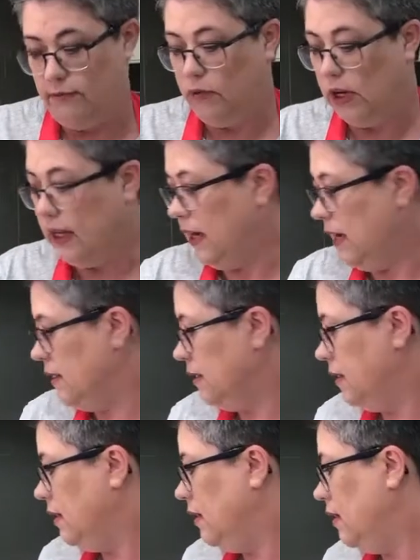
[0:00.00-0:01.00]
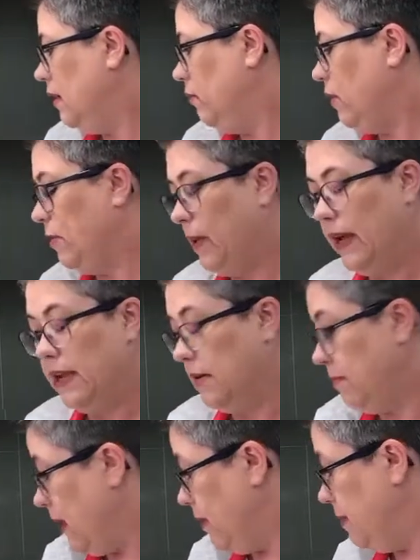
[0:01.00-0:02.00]
voila, with baking
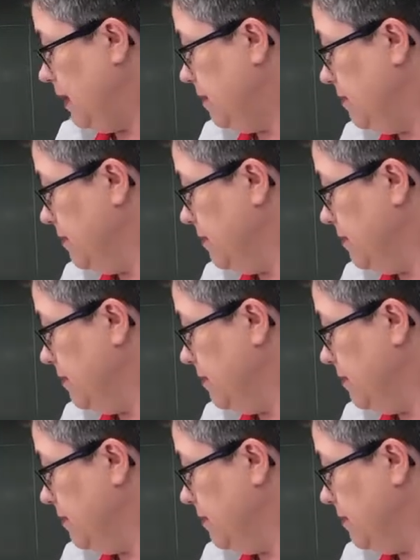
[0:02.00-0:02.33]
paper.